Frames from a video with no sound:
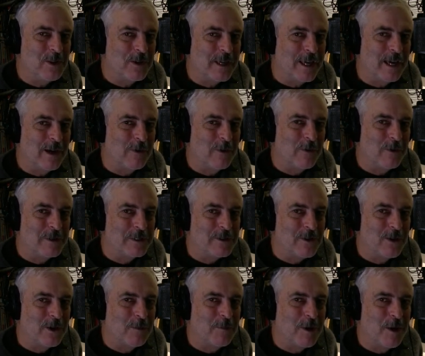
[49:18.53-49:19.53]
look at when we
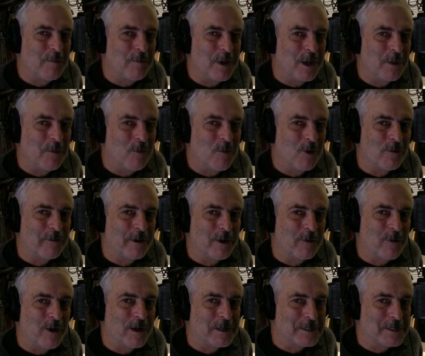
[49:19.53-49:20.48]
talk about metamorphic